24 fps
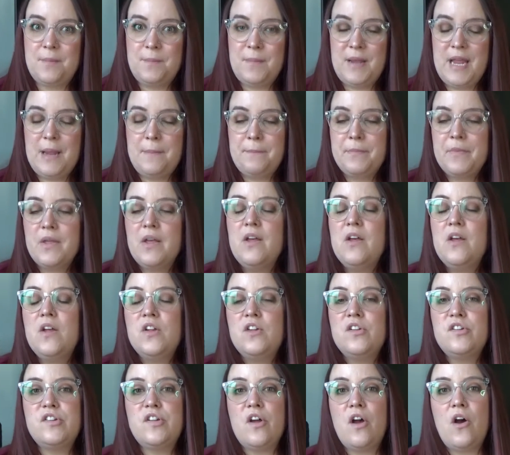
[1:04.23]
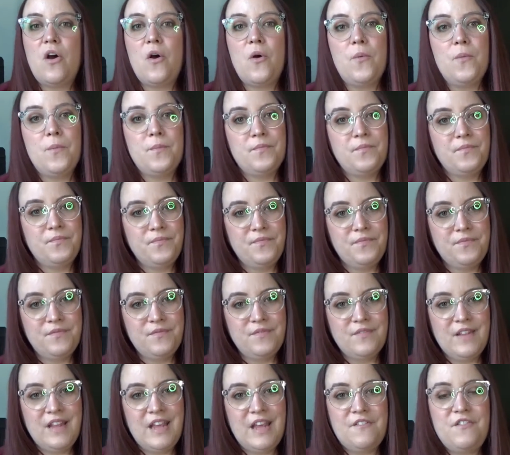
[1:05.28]
is gonna be. So
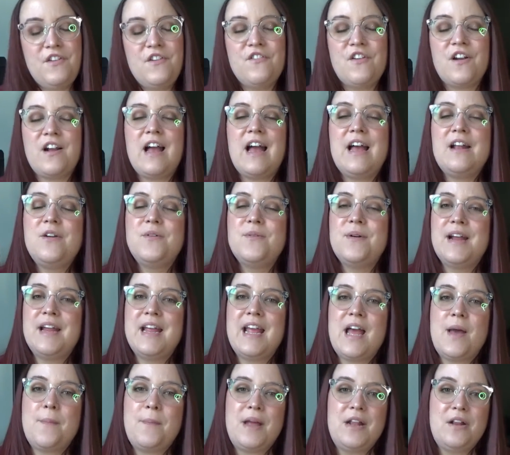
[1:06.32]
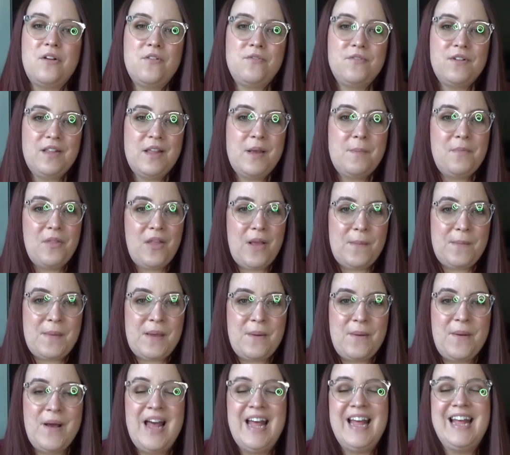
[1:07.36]
if you forgot who I am, I don't really
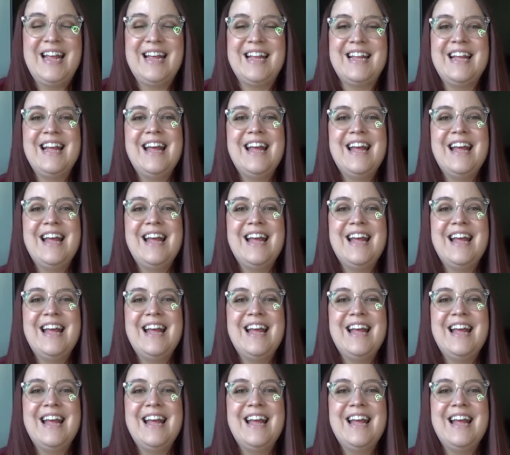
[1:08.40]
blame you.